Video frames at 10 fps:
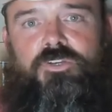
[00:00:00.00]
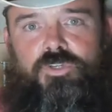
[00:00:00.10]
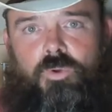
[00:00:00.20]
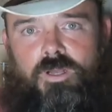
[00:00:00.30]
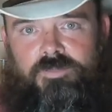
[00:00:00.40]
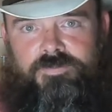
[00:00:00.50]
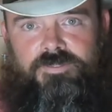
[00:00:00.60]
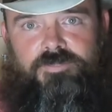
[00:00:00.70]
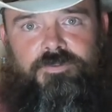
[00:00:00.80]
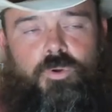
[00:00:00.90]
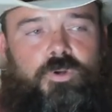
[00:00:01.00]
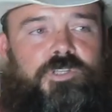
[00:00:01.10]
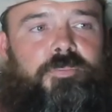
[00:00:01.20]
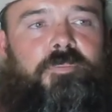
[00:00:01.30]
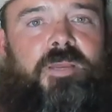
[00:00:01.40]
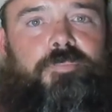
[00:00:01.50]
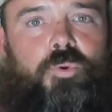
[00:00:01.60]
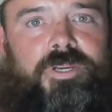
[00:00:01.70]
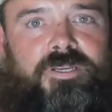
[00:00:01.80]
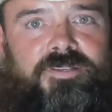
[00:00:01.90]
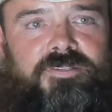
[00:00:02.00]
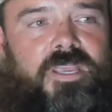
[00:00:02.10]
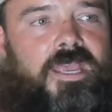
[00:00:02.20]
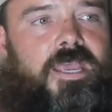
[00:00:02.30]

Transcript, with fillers: to all of this, of course. But my point is,